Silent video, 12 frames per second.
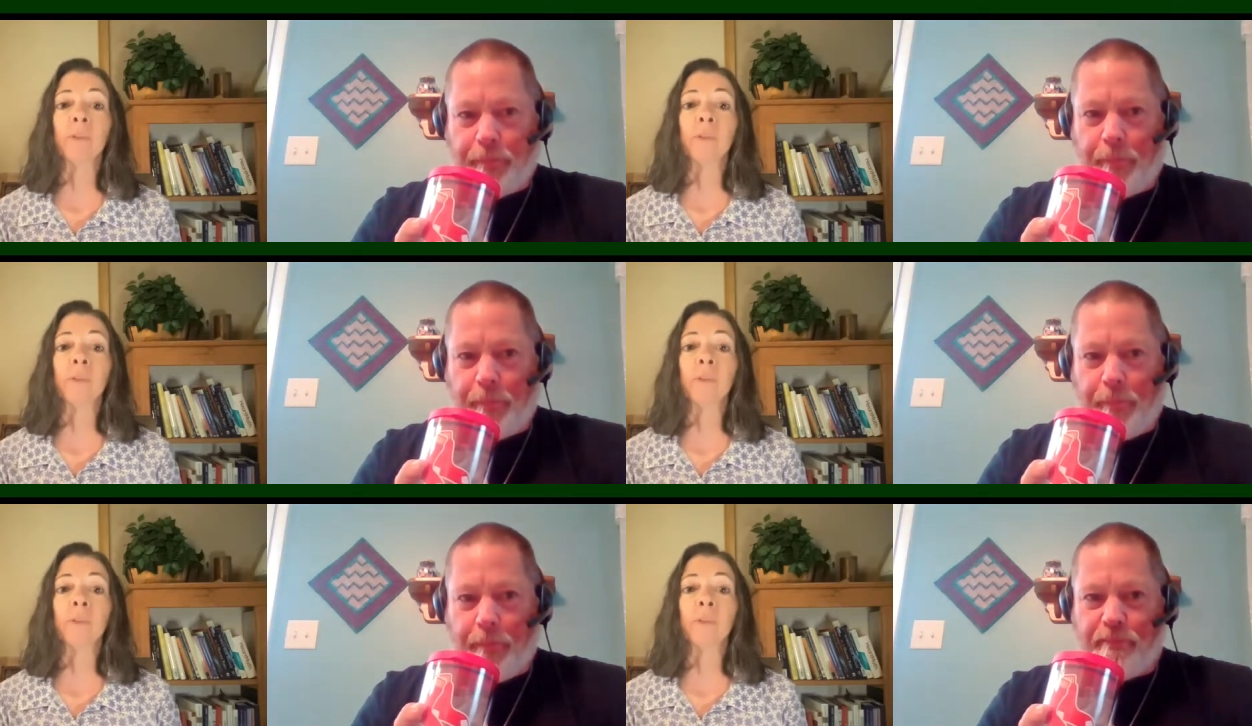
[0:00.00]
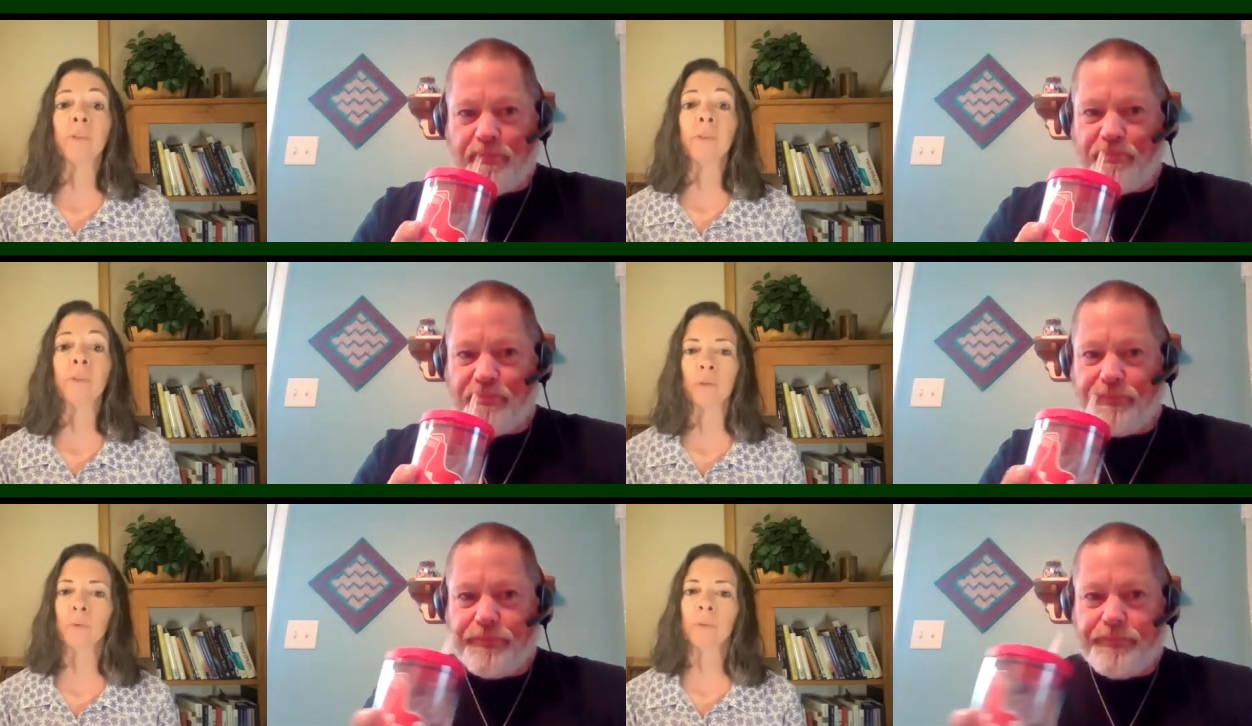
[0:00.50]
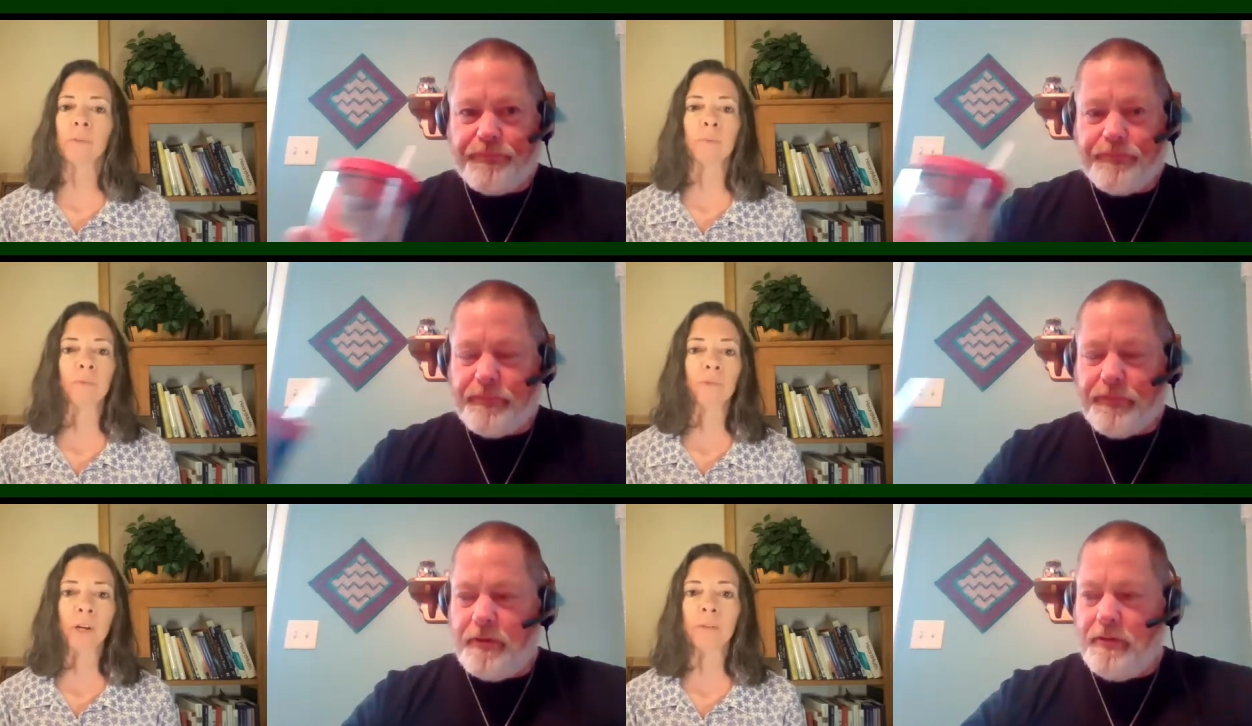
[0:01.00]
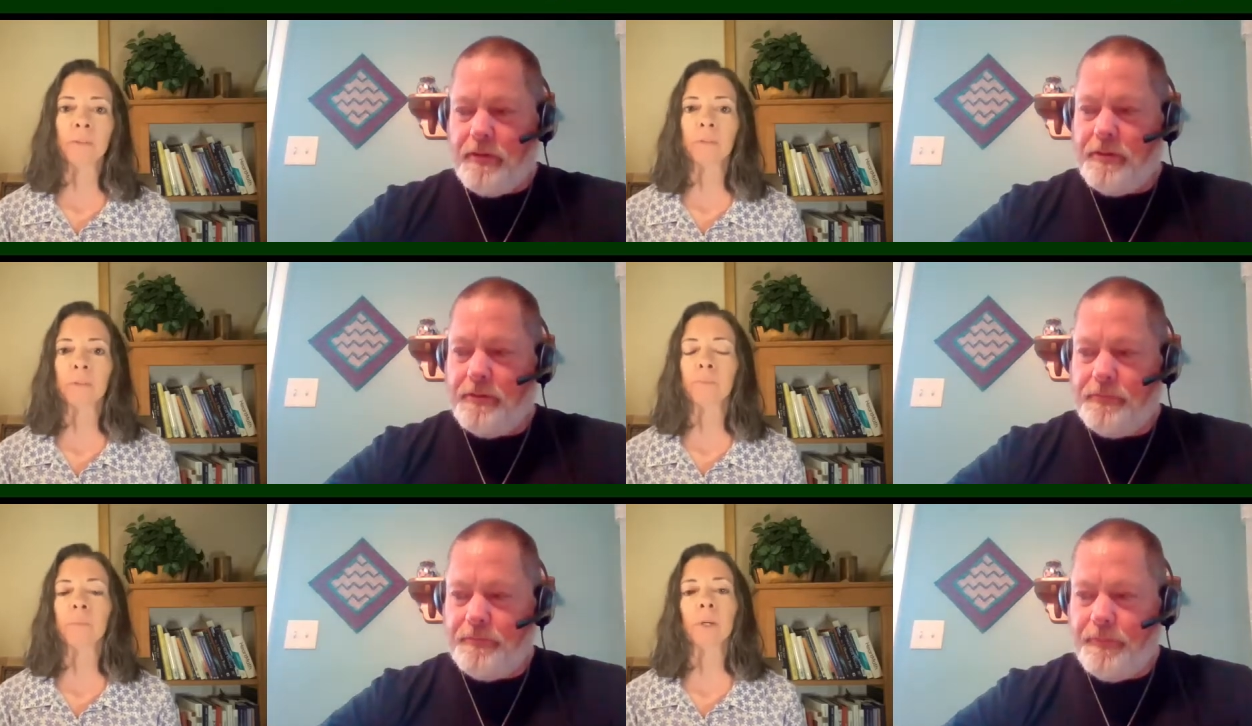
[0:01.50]
Speaker 1: I was having an issue with some friends,
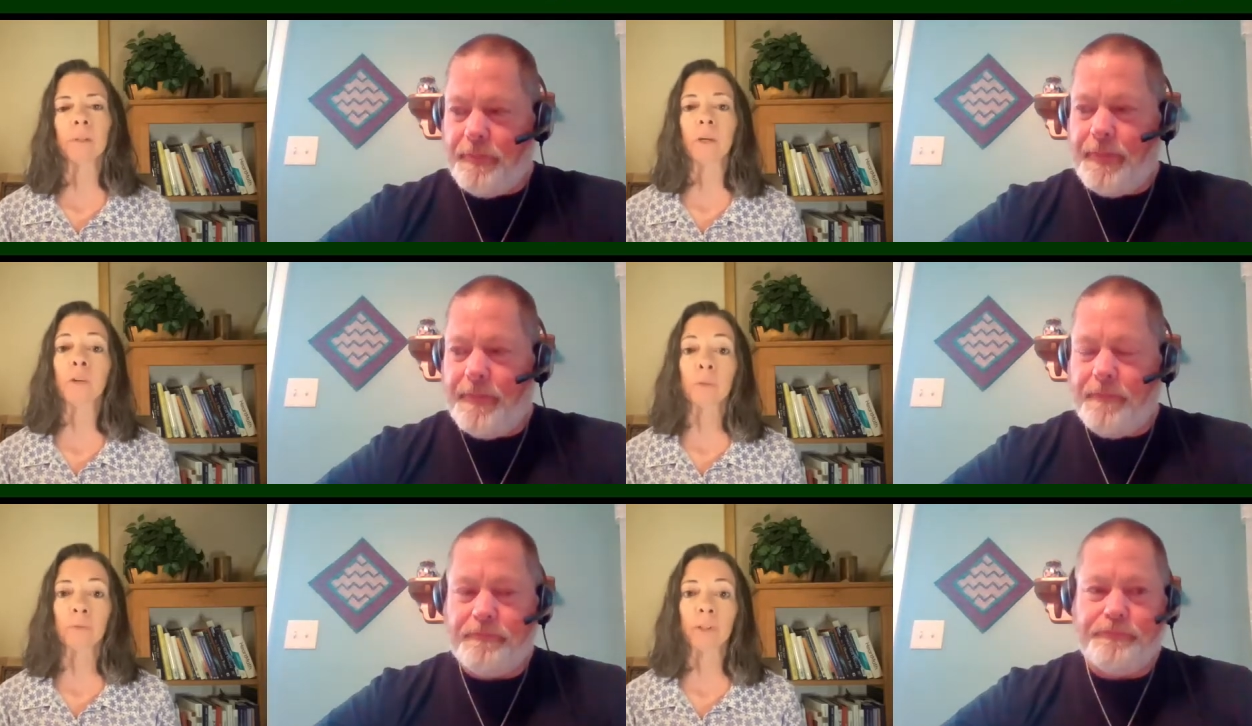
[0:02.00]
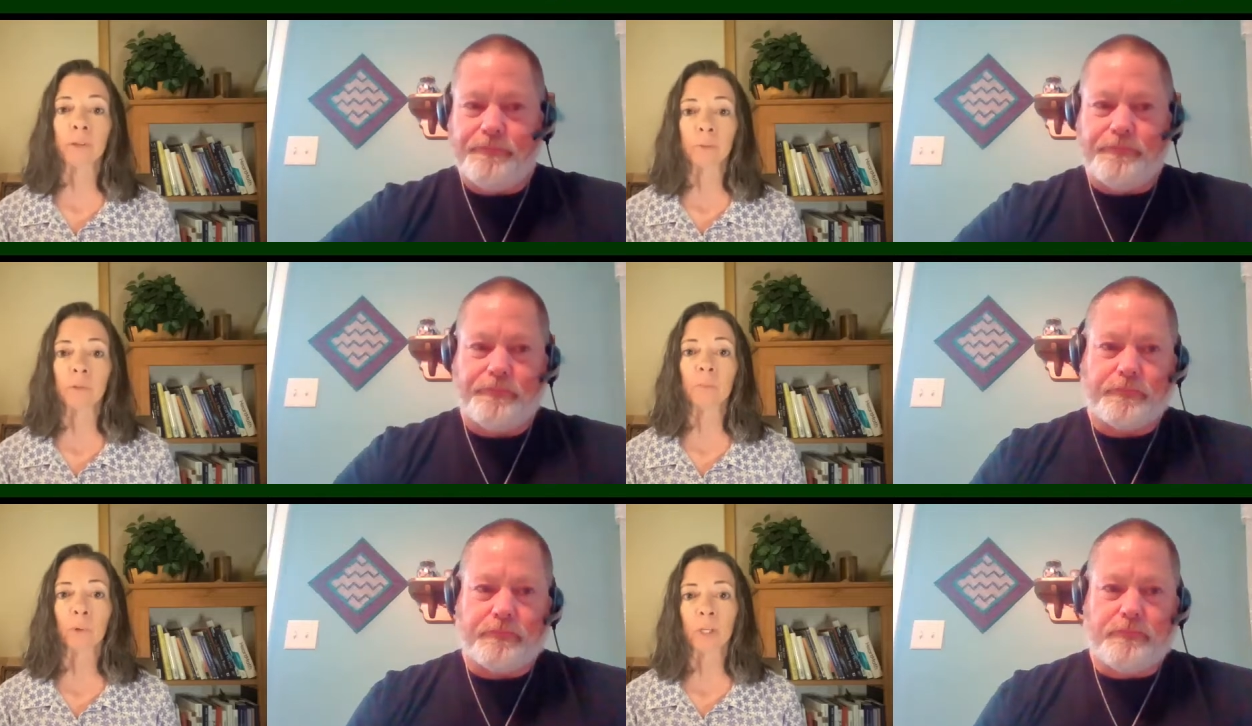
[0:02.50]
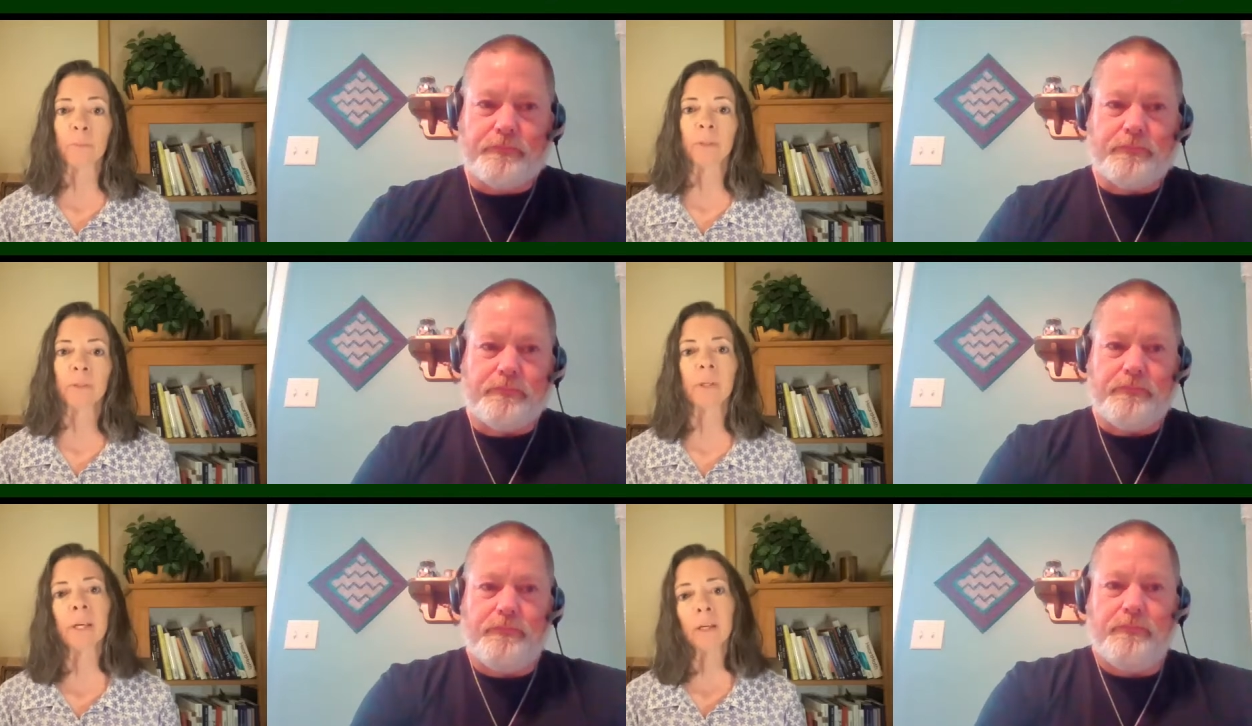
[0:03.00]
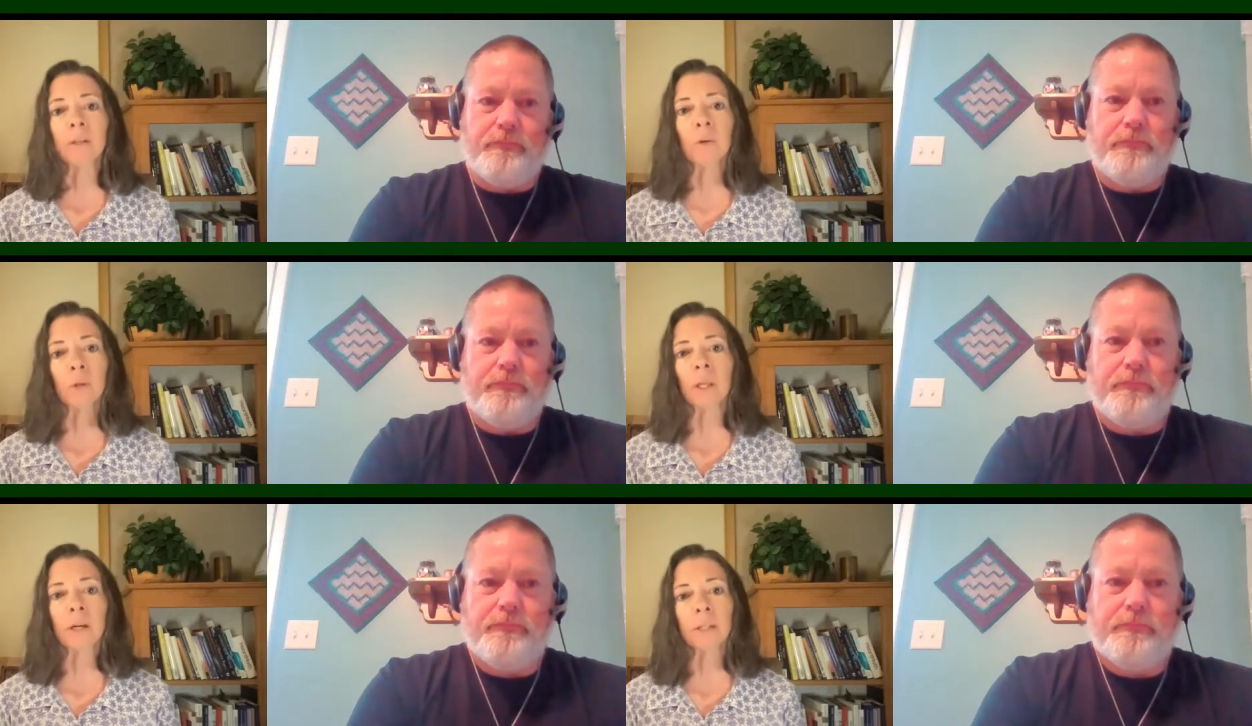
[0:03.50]
and another friend that was supporting me said, hey, go
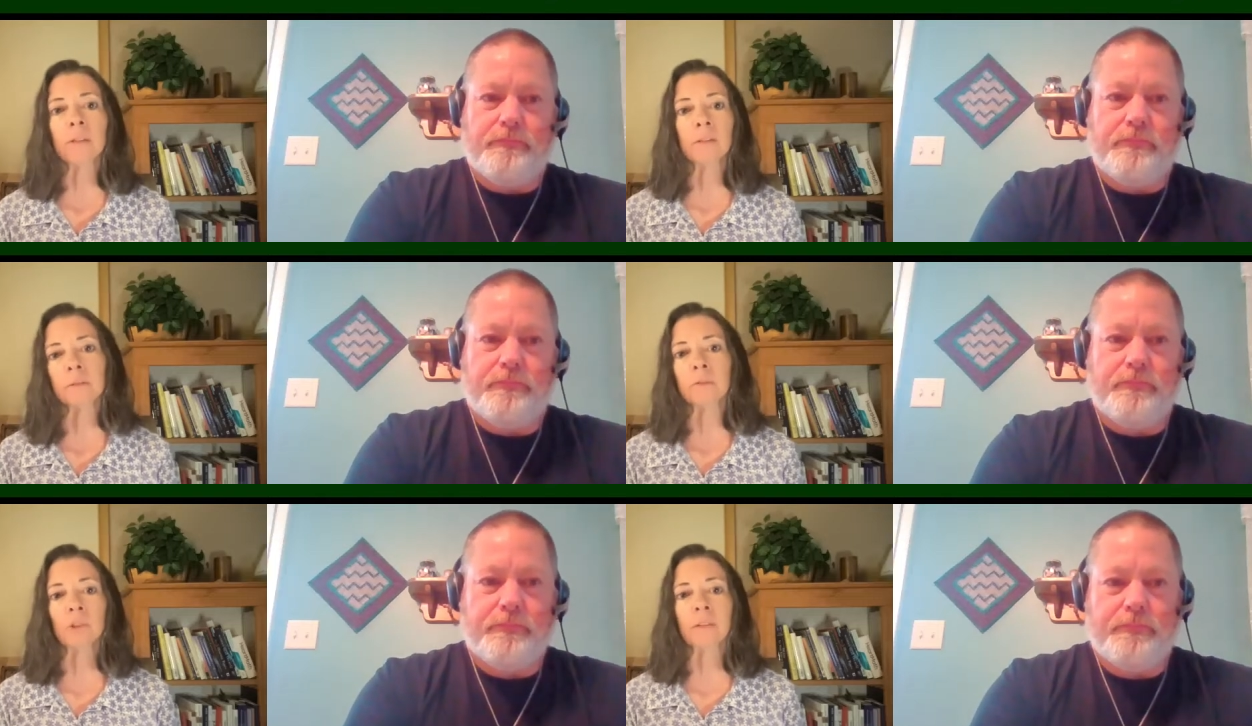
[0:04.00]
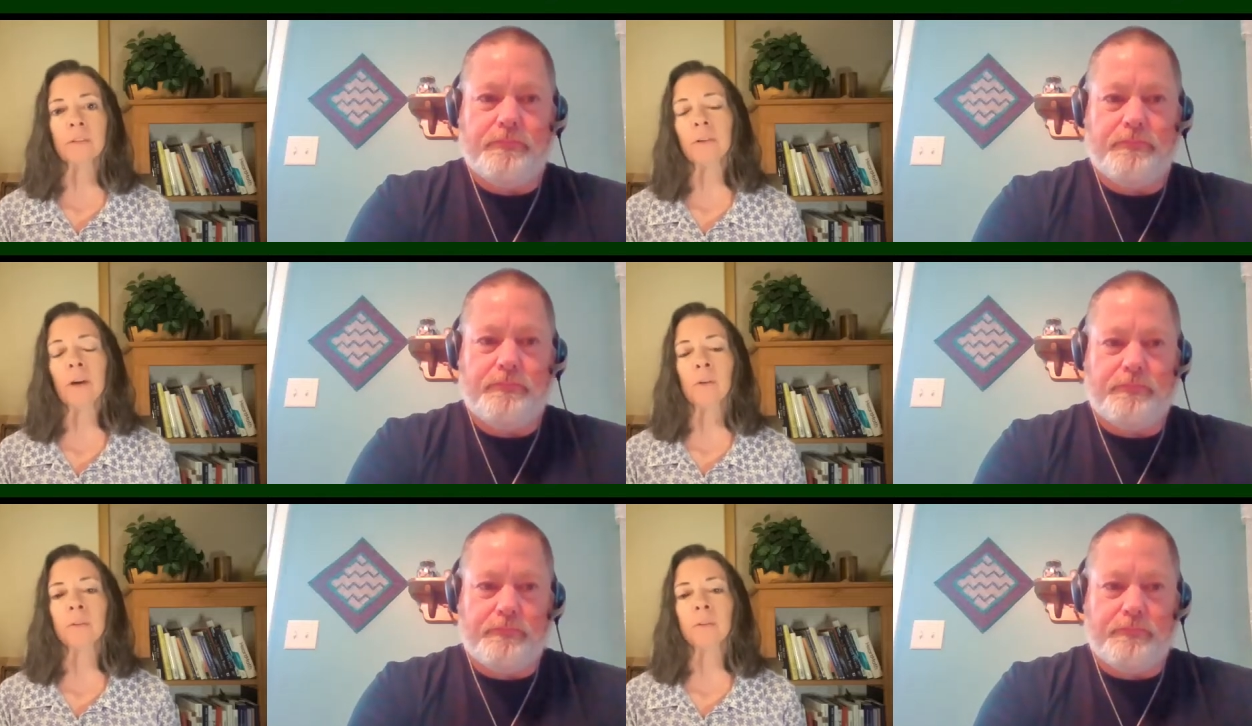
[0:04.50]
online and check this out.